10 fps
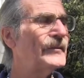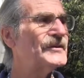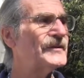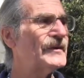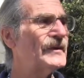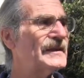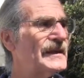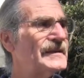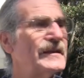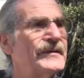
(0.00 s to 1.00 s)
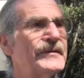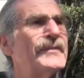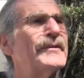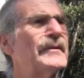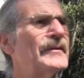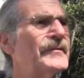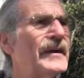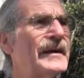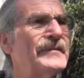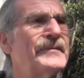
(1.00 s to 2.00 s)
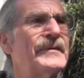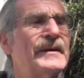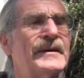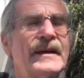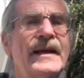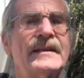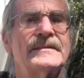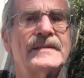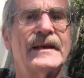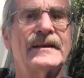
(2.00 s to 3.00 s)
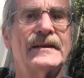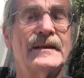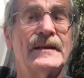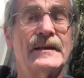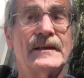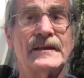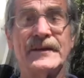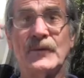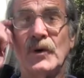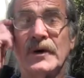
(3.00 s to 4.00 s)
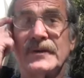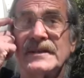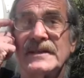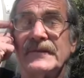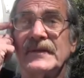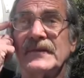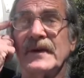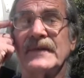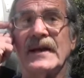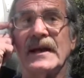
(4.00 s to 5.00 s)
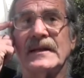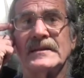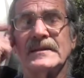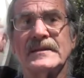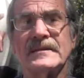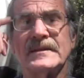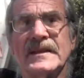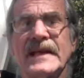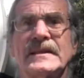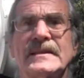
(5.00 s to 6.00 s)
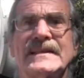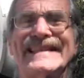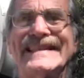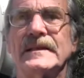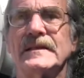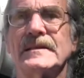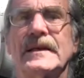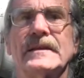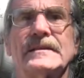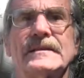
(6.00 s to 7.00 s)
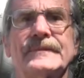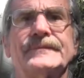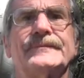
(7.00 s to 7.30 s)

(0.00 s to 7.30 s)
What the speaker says: which of course has the 135-gallon tank. The water is 75 gallons in 2 stainless steel tanks.